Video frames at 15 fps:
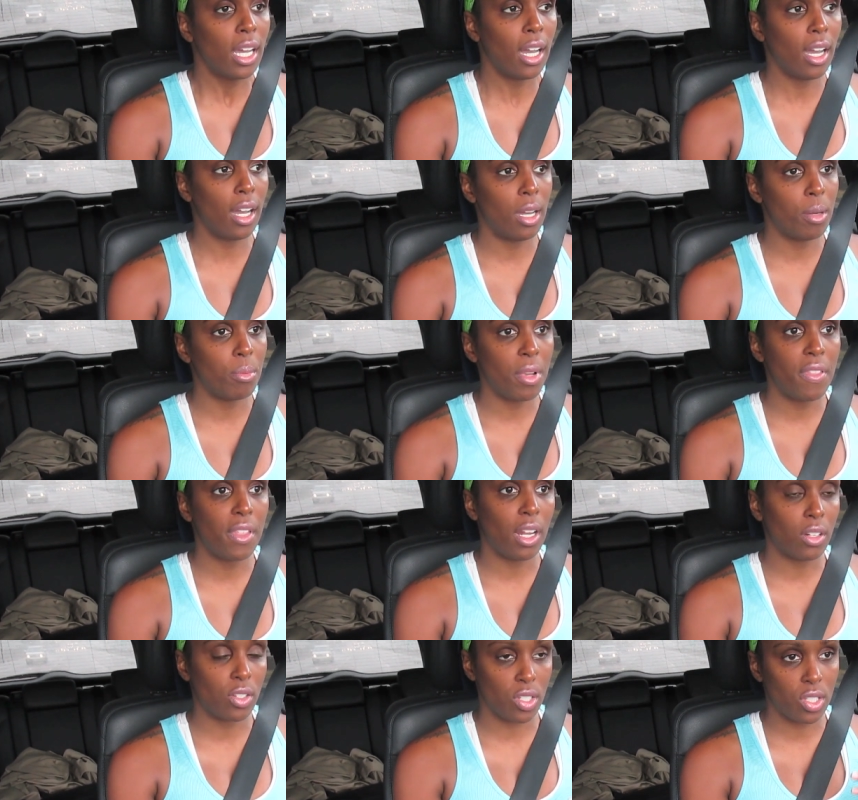Um, and
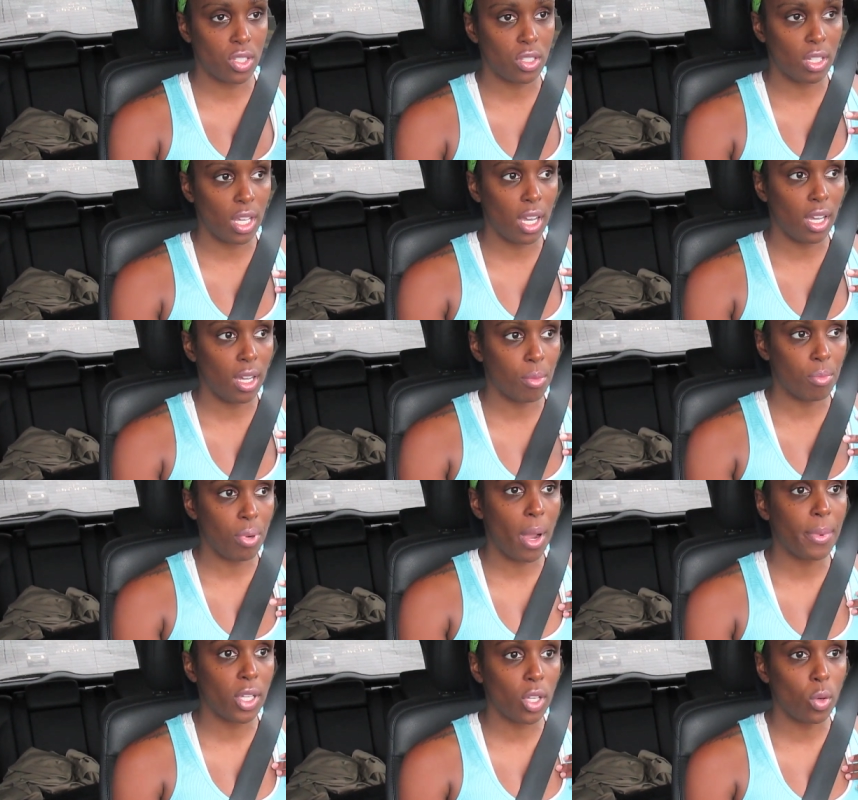then I'll just um,
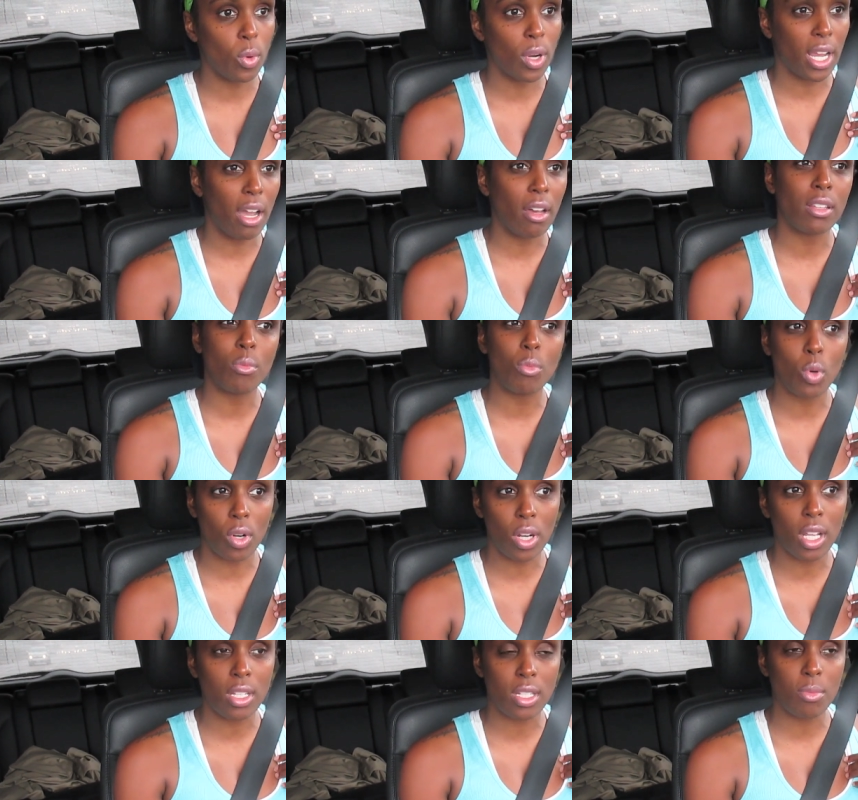probably go work out in the
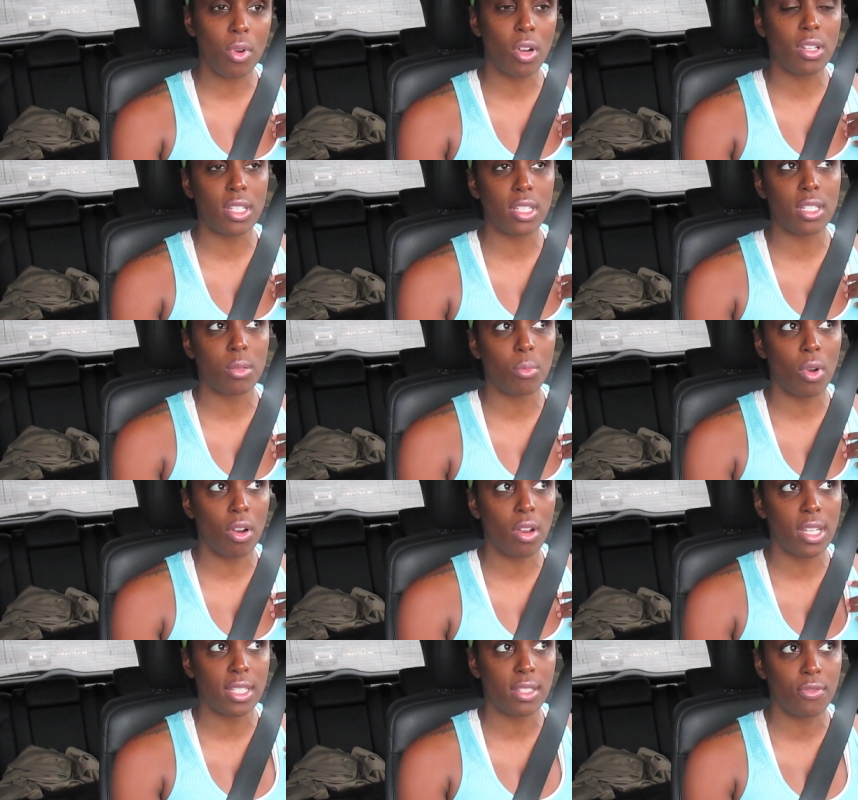morning tomorrow, since
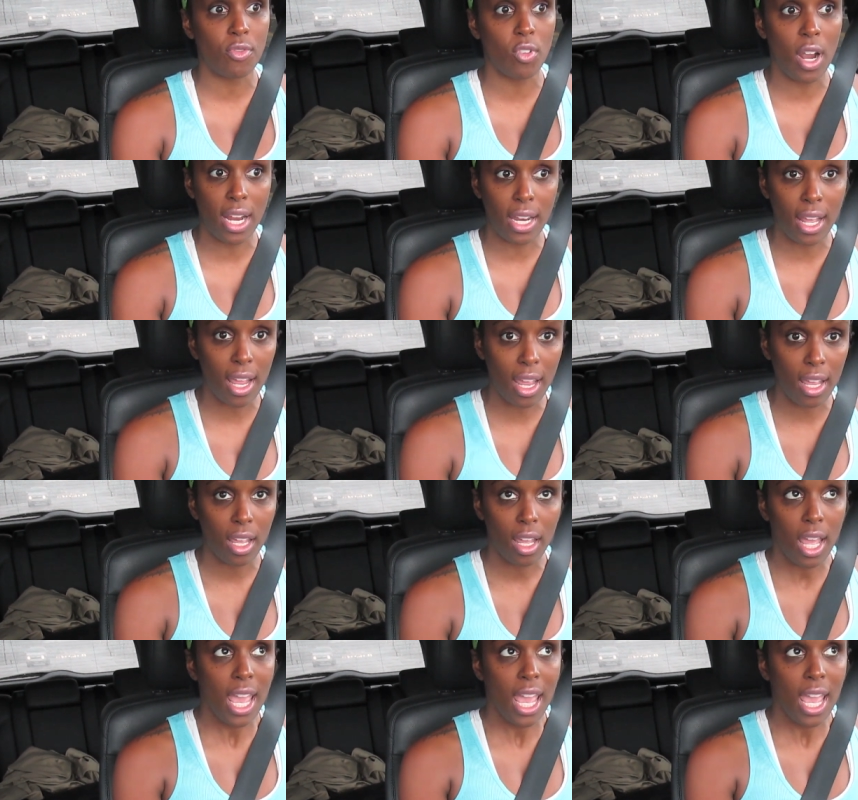tomorrow is Friday.